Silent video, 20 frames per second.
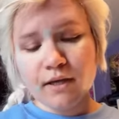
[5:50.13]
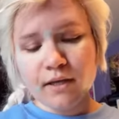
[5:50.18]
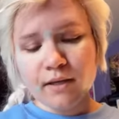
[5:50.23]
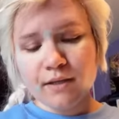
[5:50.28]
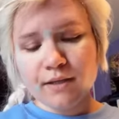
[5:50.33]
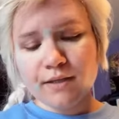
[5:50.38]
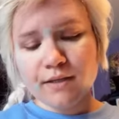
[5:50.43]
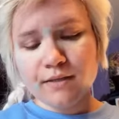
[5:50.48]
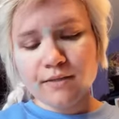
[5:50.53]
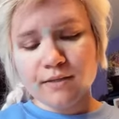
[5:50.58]

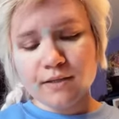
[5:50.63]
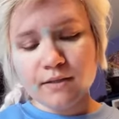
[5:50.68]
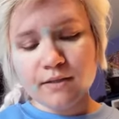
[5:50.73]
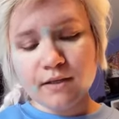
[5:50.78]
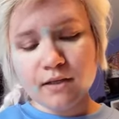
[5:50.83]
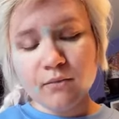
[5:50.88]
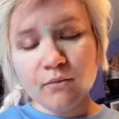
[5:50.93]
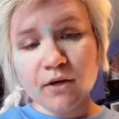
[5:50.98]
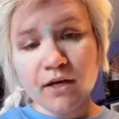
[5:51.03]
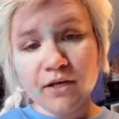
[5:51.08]
because
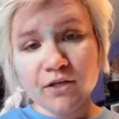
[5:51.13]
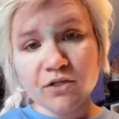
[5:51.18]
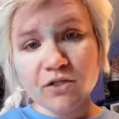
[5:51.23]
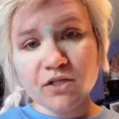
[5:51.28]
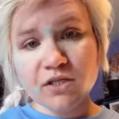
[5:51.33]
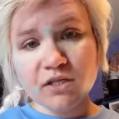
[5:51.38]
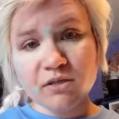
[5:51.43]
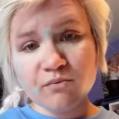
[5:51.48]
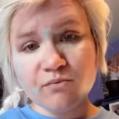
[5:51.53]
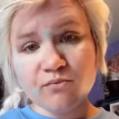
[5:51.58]
they were
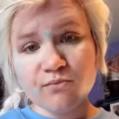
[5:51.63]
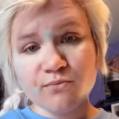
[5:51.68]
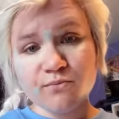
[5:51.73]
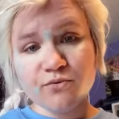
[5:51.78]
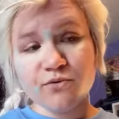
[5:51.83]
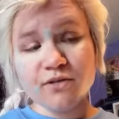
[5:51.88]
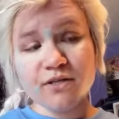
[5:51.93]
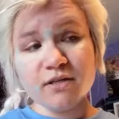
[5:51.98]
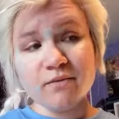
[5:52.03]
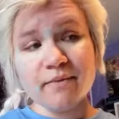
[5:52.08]
actually
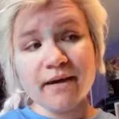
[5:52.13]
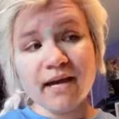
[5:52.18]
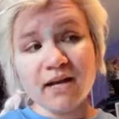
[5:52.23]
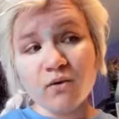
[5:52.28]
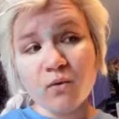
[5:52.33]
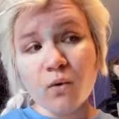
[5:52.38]
pretty bad